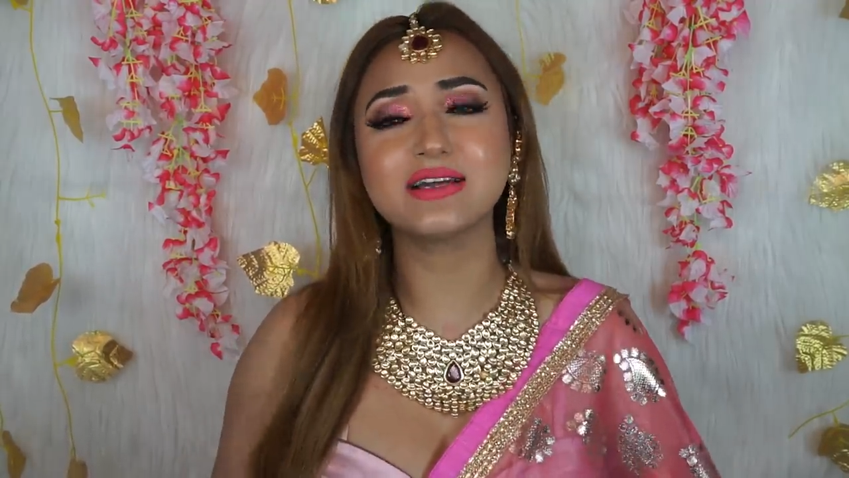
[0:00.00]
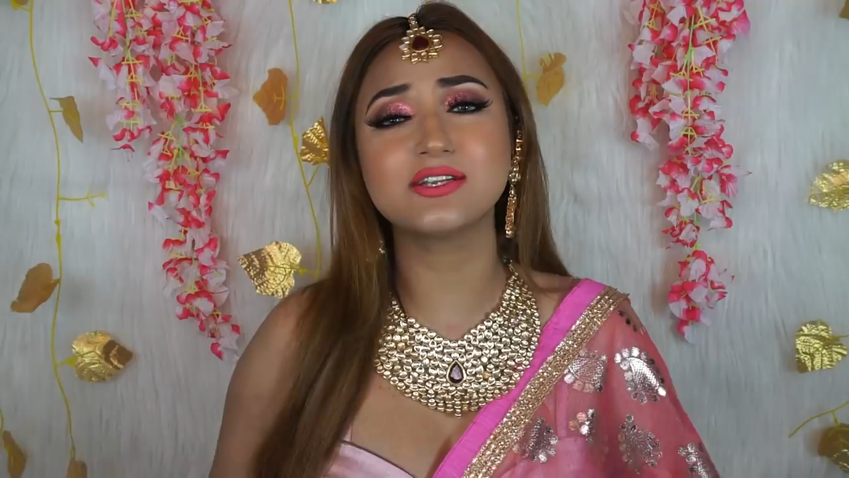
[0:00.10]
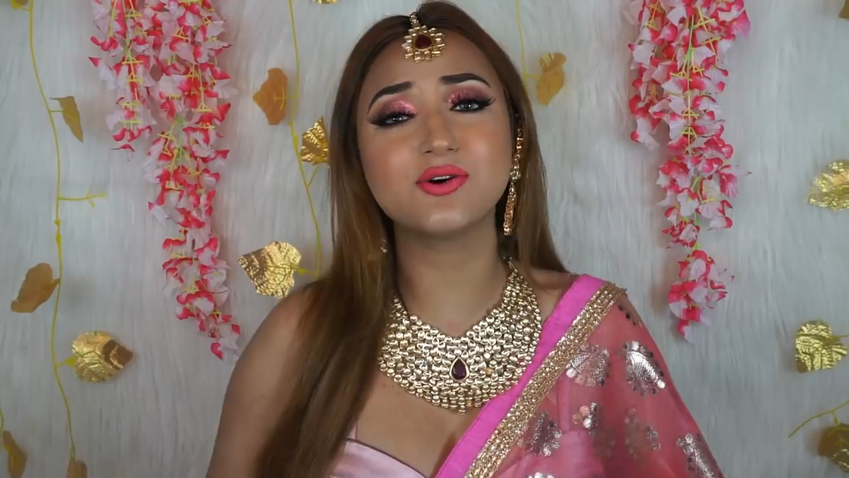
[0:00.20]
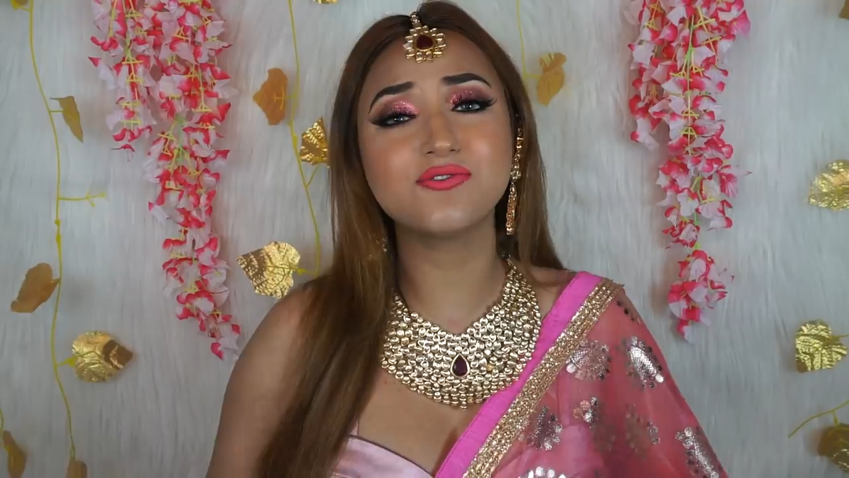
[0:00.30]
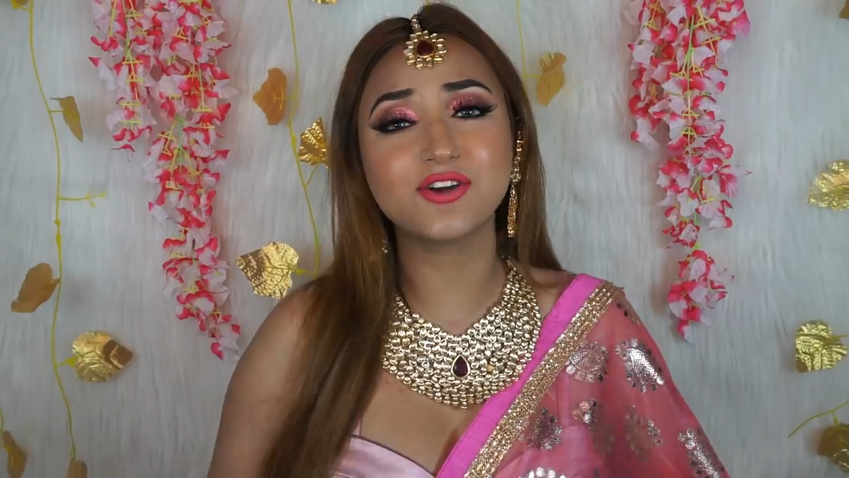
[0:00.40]

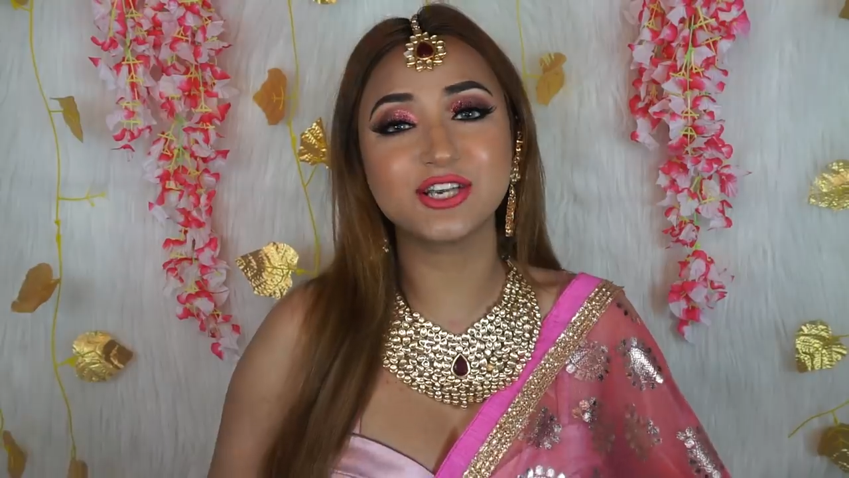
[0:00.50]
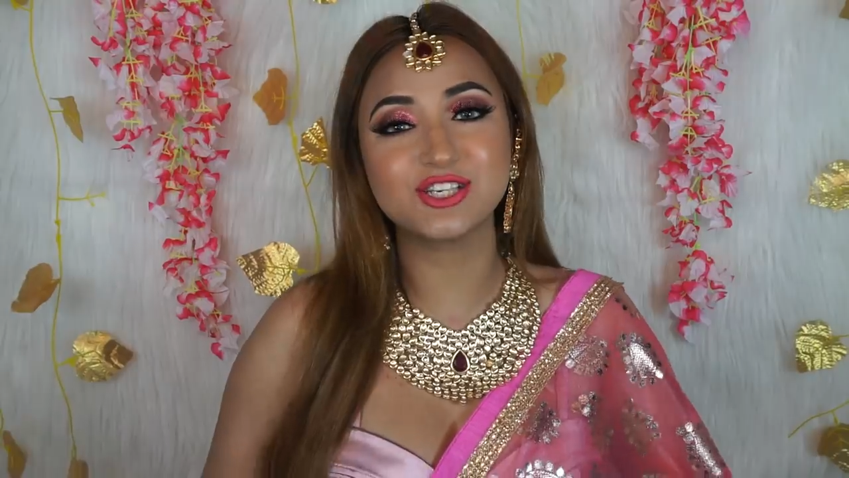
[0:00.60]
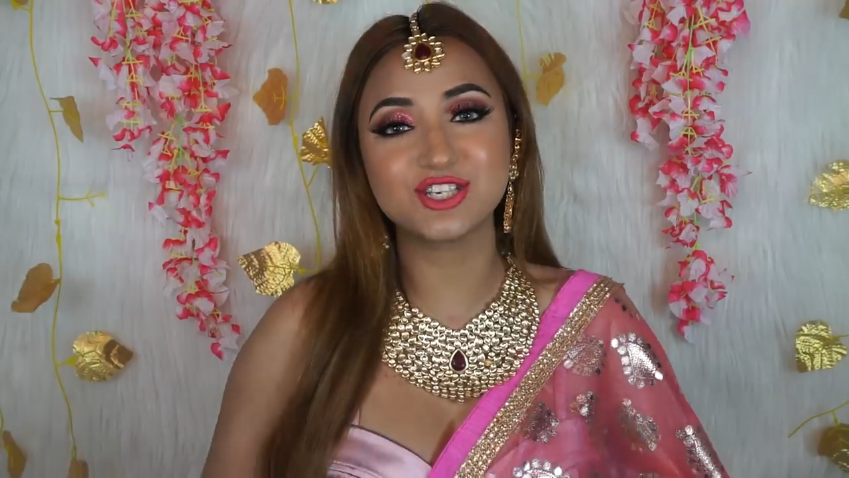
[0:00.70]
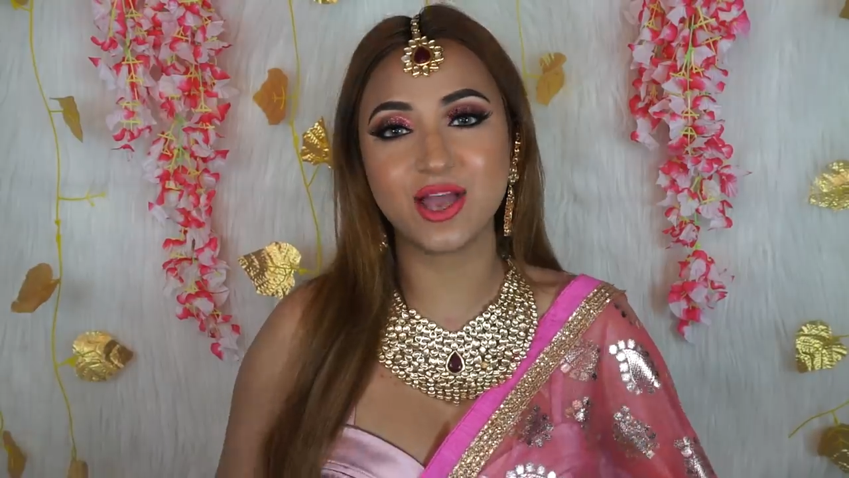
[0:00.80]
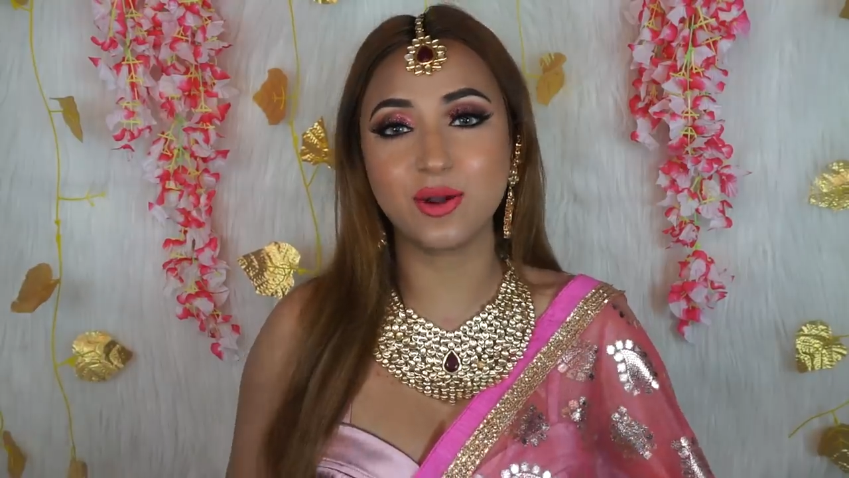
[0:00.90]
and don't forget to
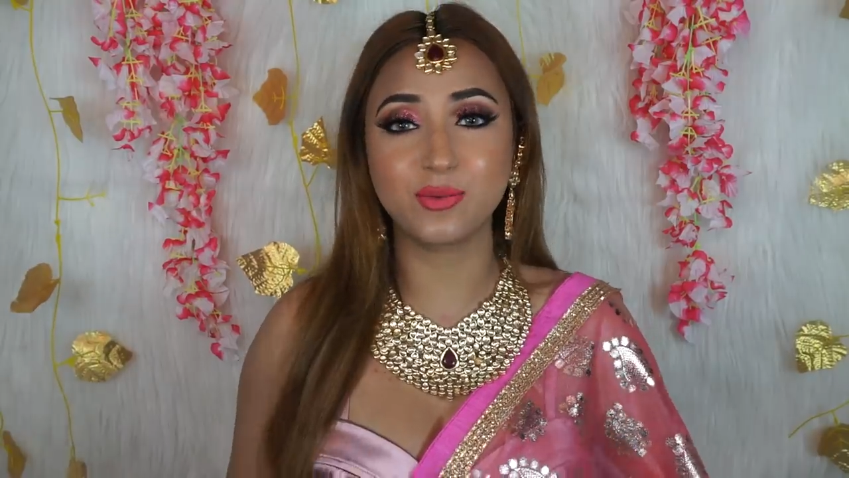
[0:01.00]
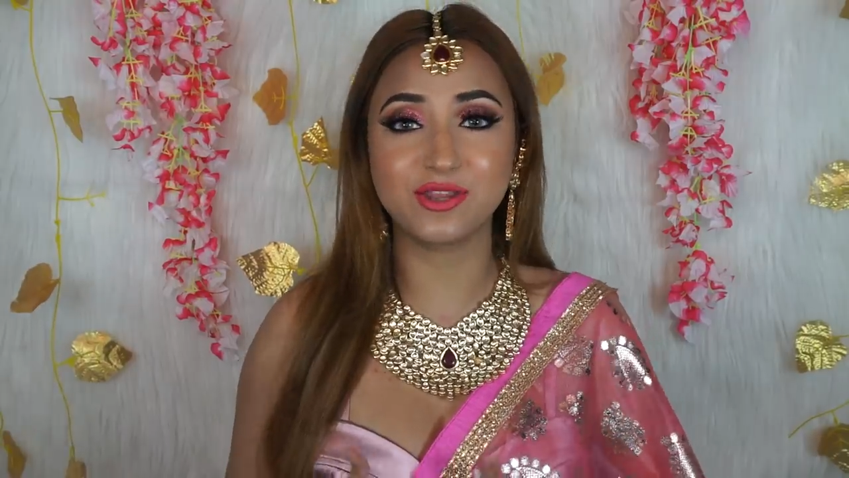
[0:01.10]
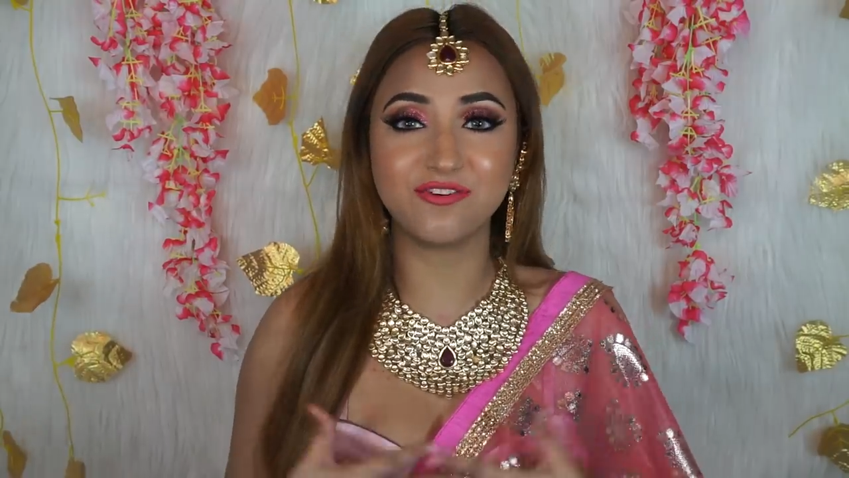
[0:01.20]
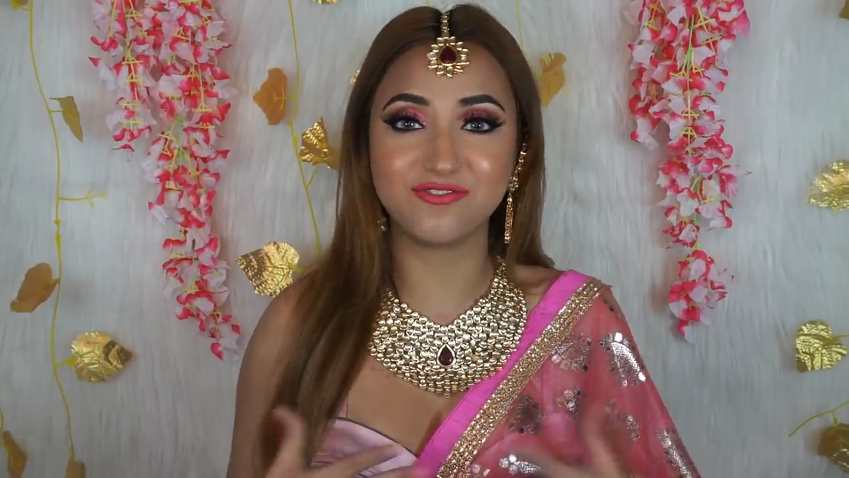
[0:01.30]
share it with your